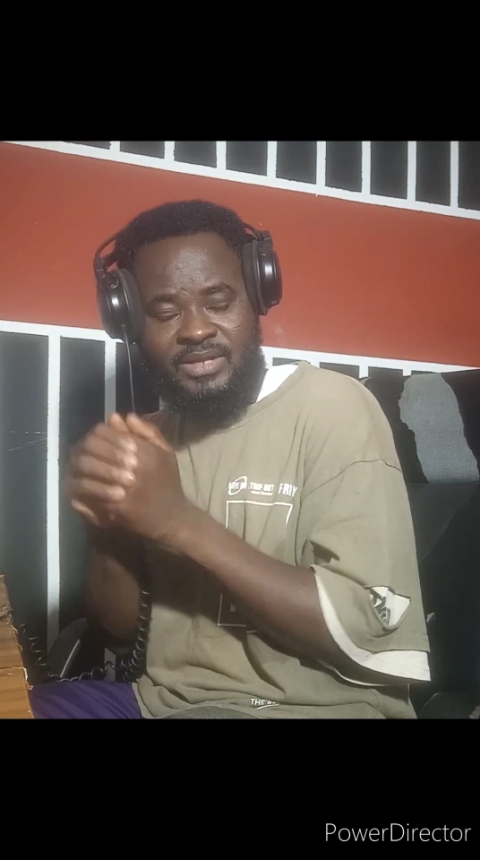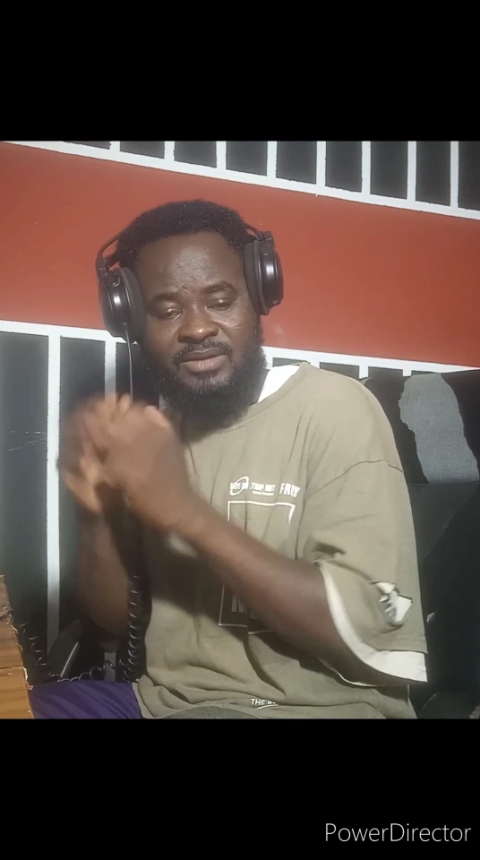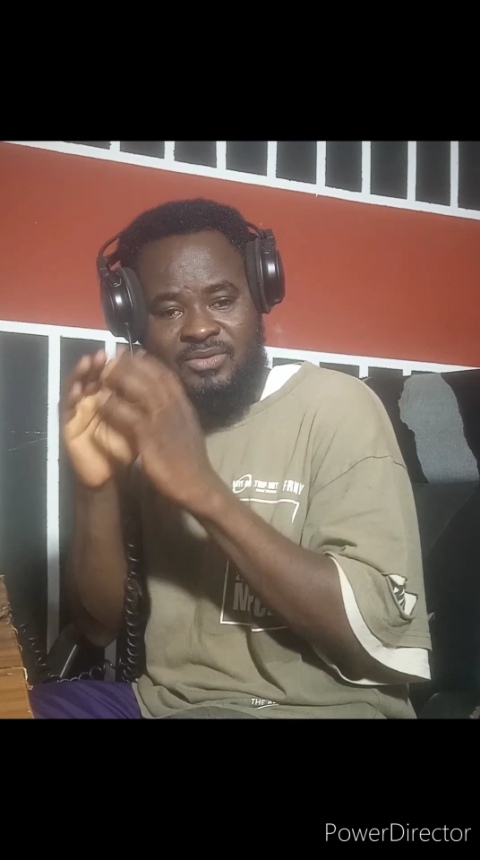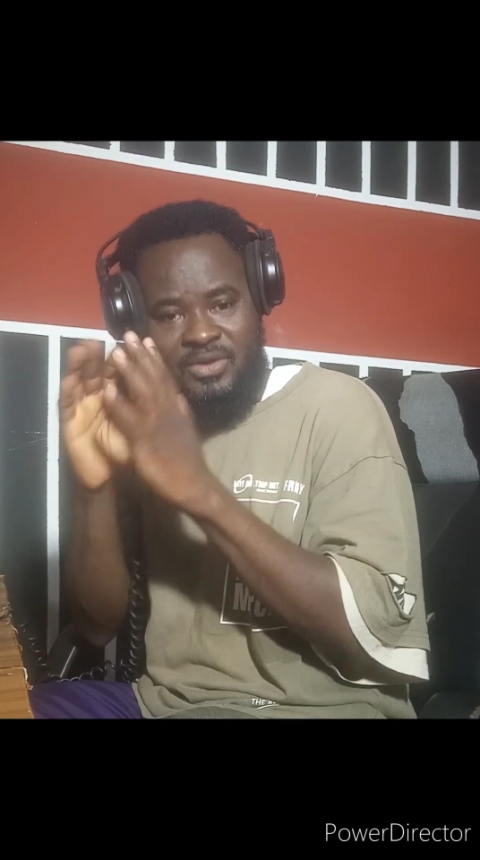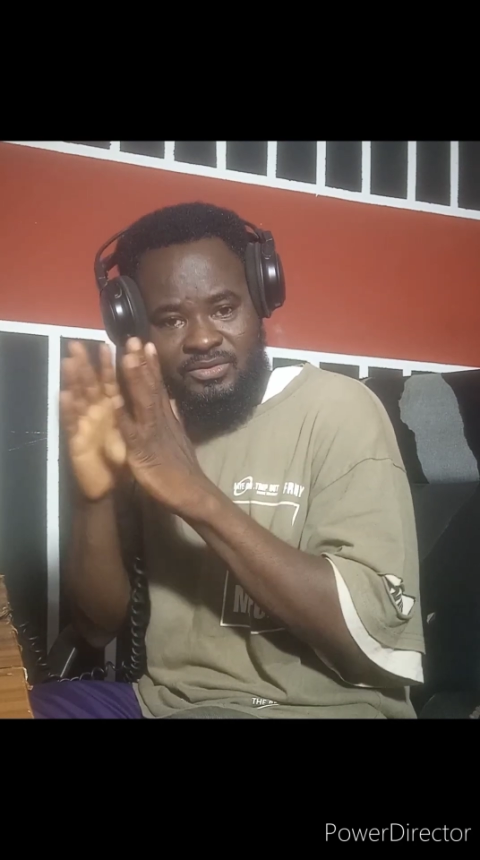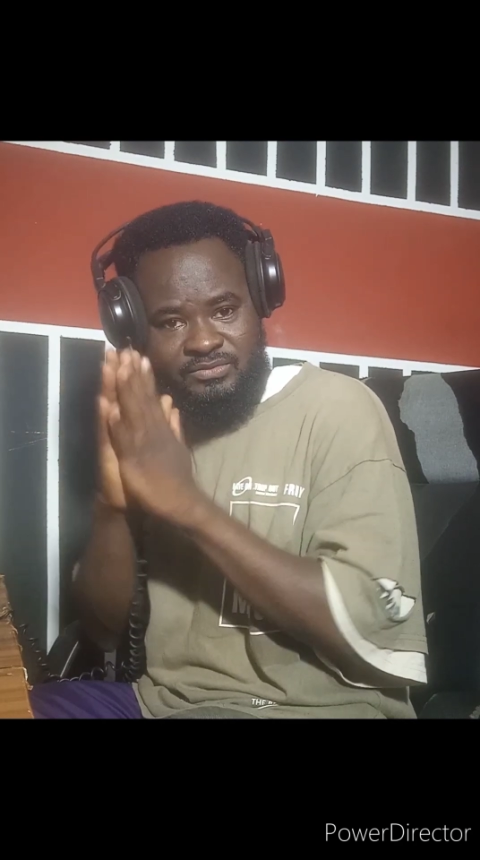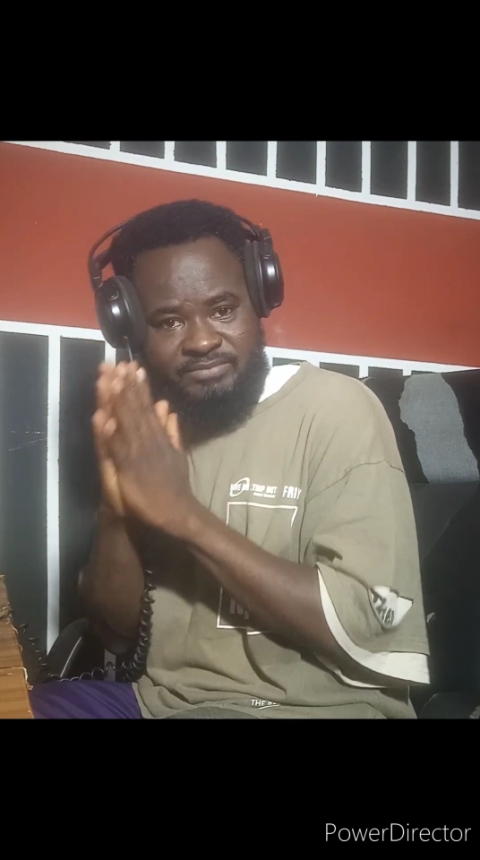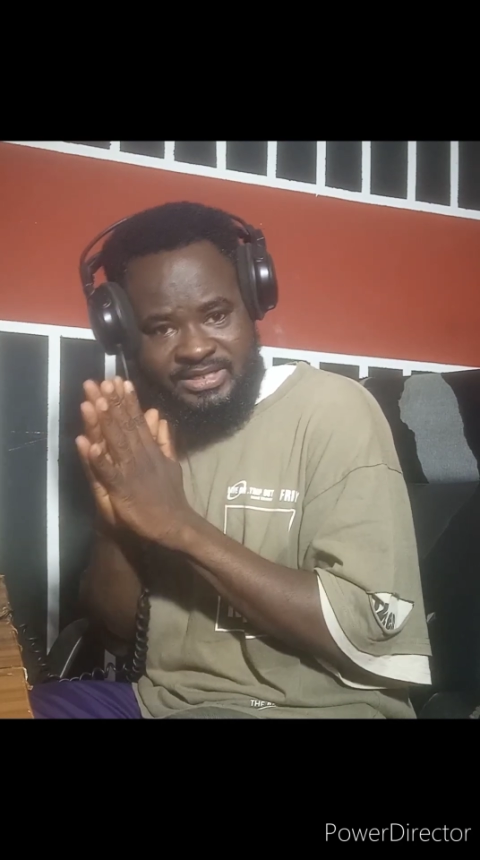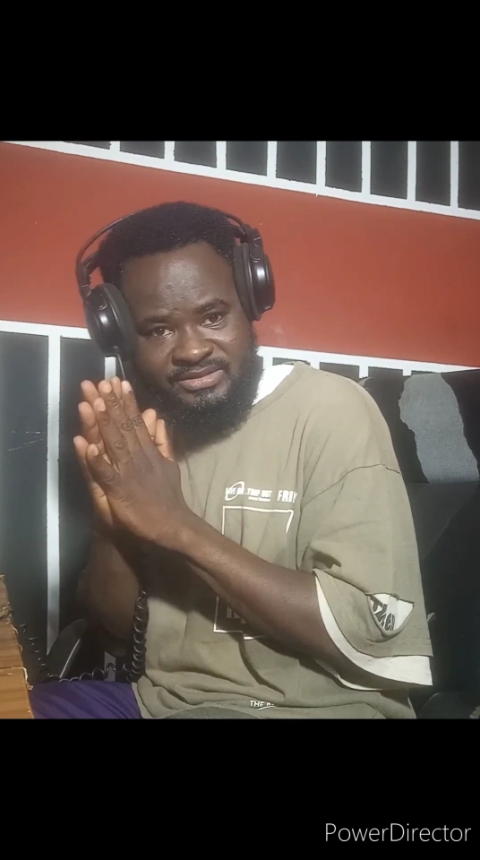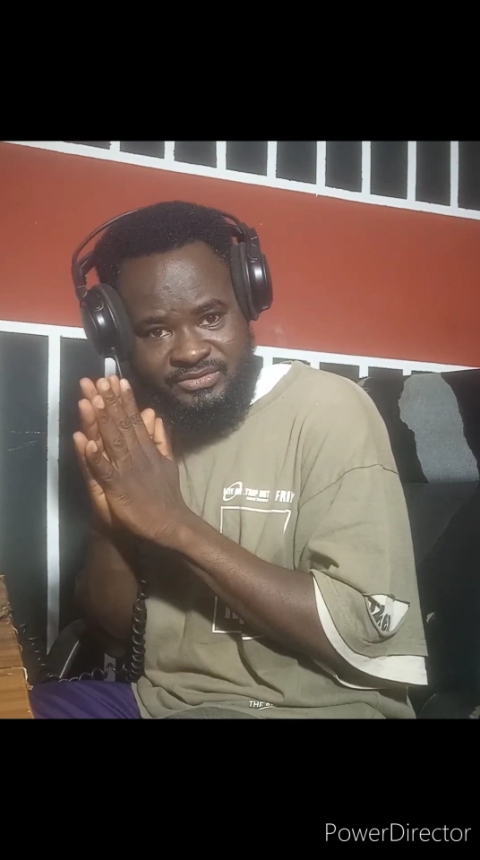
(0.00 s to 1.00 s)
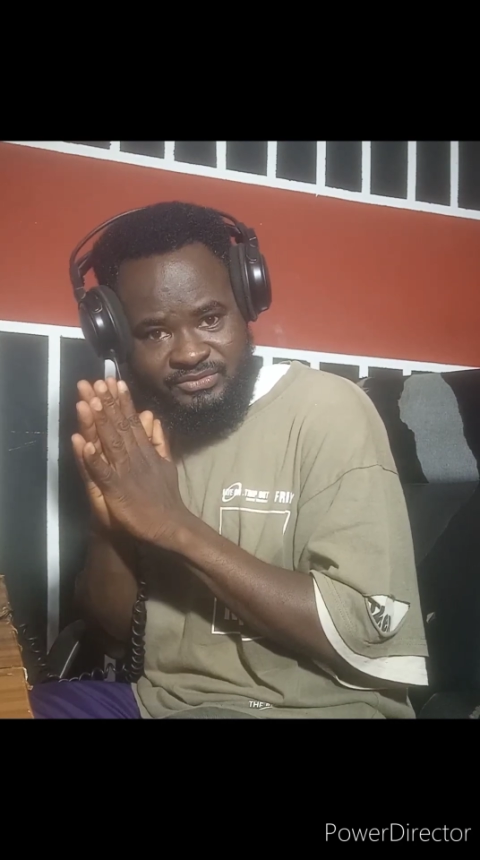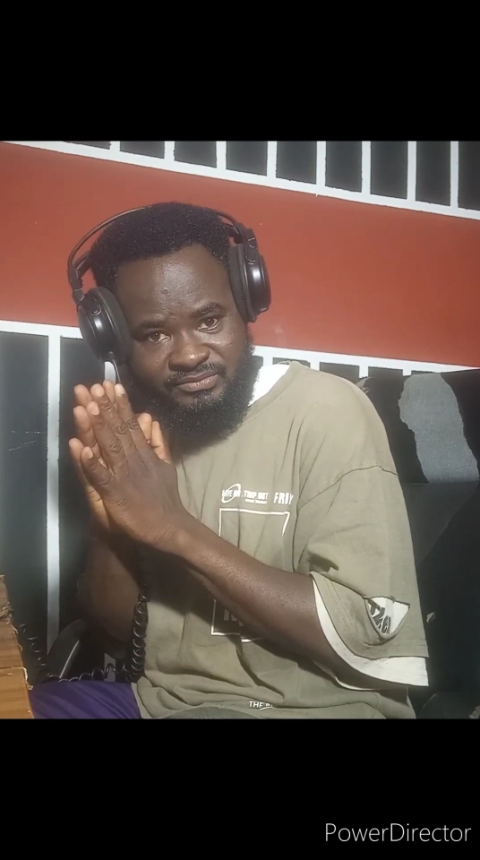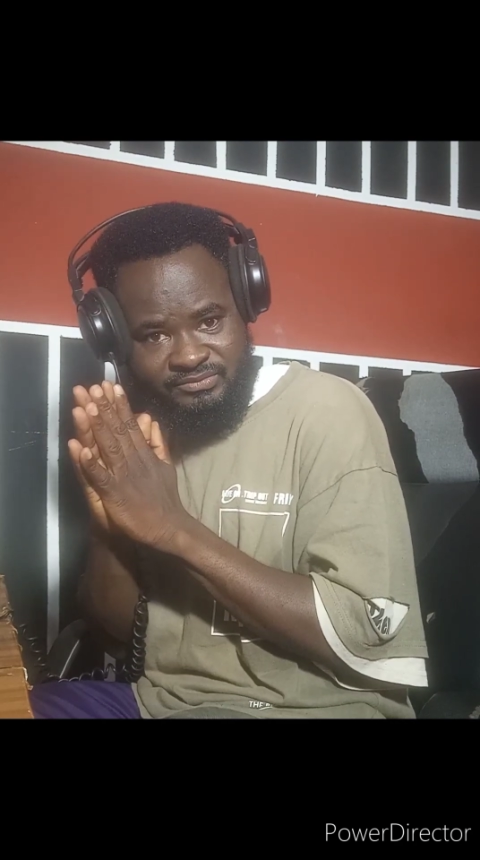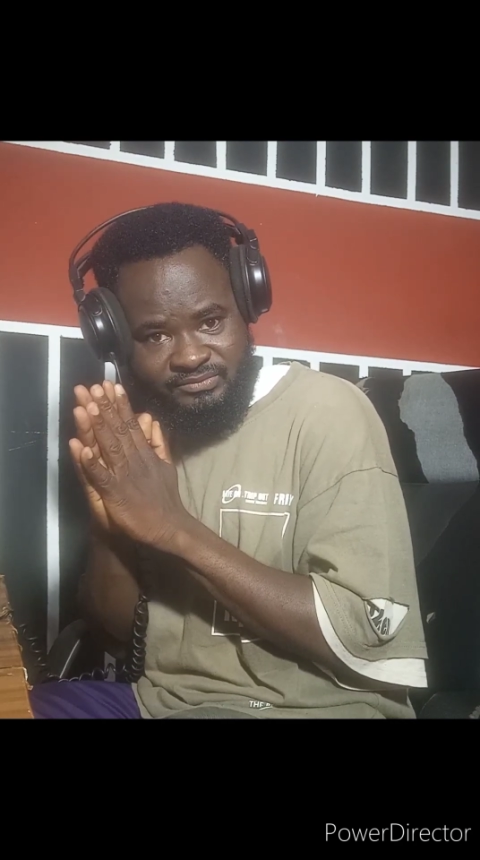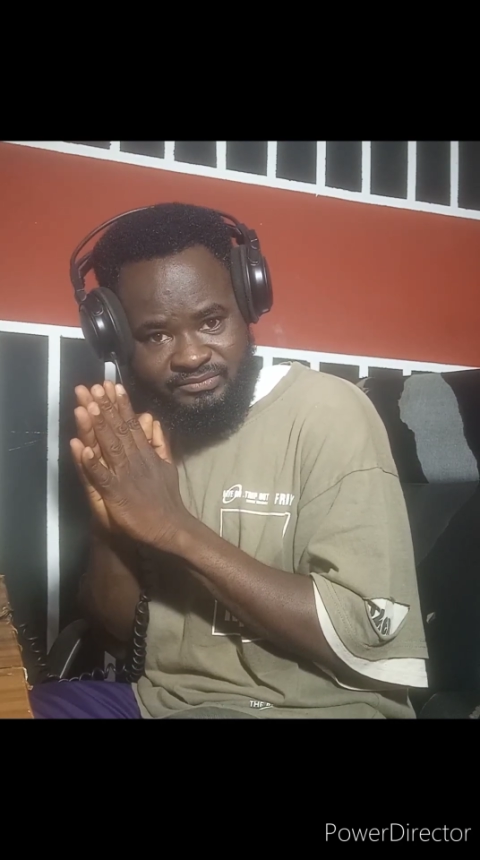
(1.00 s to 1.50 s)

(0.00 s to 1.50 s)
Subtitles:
then God will bless you.